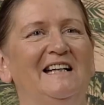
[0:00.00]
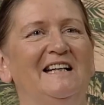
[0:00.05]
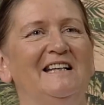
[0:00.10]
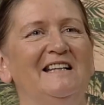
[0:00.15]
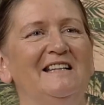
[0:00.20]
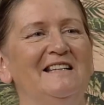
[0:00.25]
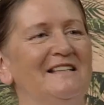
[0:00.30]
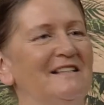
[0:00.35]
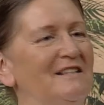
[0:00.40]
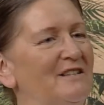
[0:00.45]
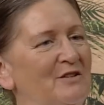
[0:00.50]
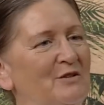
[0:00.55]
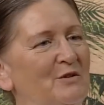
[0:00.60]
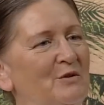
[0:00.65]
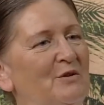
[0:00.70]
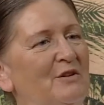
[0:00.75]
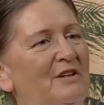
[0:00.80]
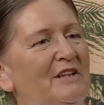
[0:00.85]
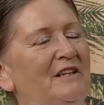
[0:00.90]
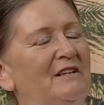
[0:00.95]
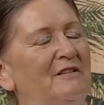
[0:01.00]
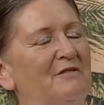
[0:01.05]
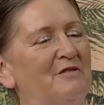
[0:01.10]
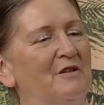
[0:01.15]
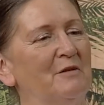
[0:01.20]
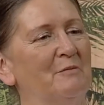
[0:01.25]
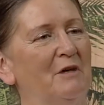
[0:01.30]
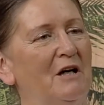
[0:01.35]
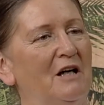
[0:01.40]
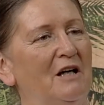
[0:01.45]
In the story
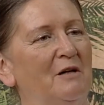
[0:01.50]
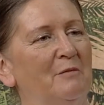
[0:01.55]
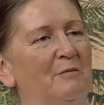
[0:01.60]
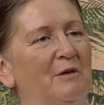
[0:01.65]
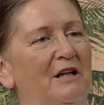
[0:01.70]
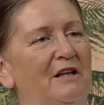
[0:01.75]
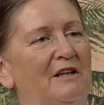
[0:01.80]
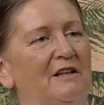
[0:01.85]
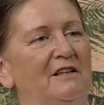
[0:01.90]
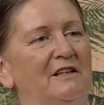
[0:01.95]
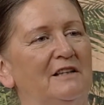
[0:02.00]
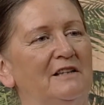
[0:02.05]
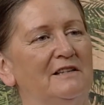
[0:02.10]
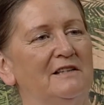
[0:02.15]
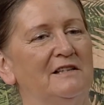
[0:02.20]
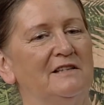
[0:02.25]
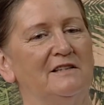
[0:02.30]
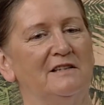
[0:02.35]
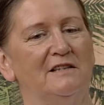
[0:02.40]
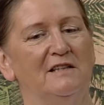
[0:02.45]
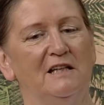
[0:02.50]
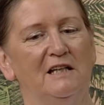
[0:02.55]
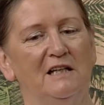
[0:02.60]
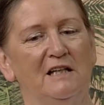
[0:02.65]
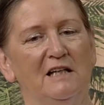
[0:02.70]
of the Mahabharata,